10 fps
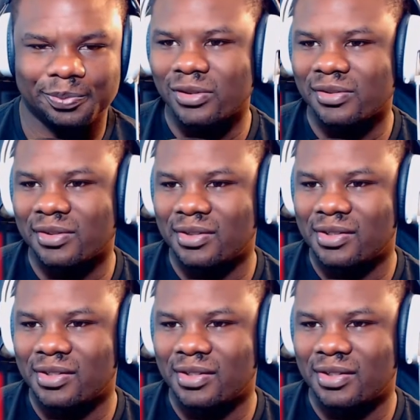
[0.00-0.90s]

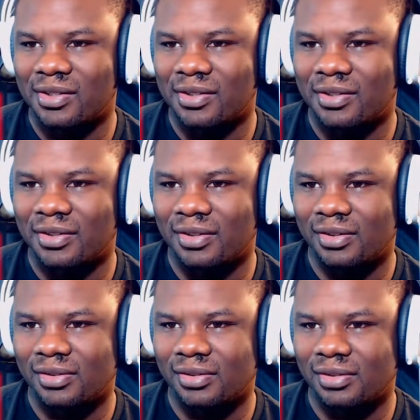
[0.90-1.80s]

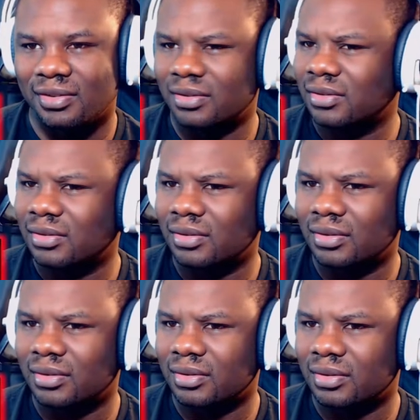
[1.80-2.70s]

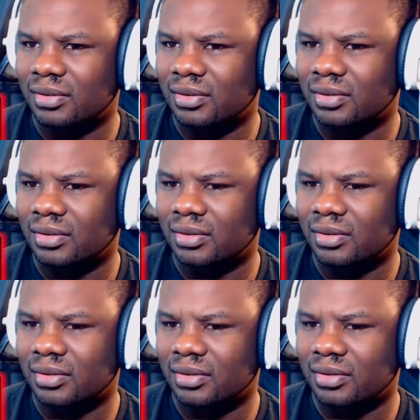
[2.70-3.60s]

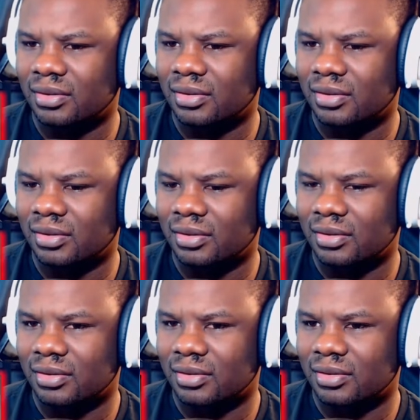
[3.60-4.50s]

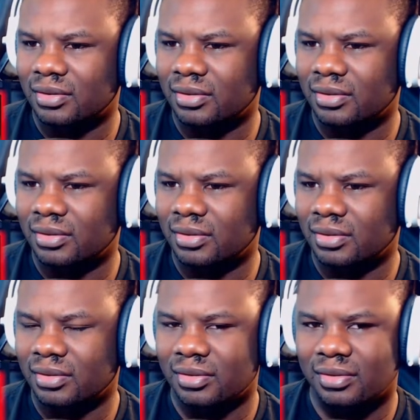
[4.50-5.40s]

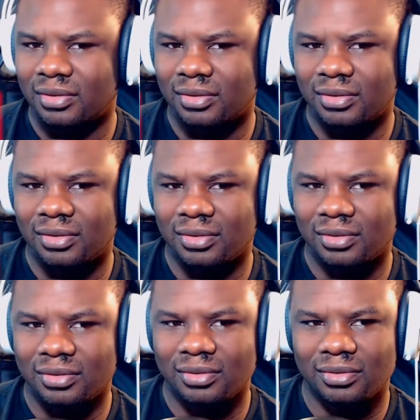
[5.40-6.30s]

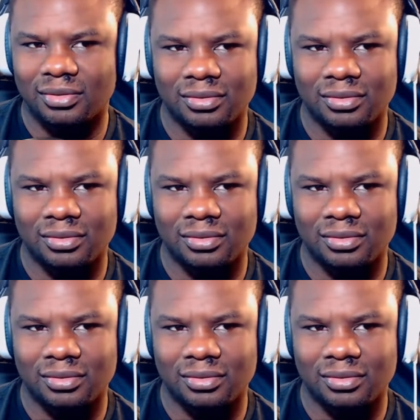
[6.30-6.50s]
[no speech]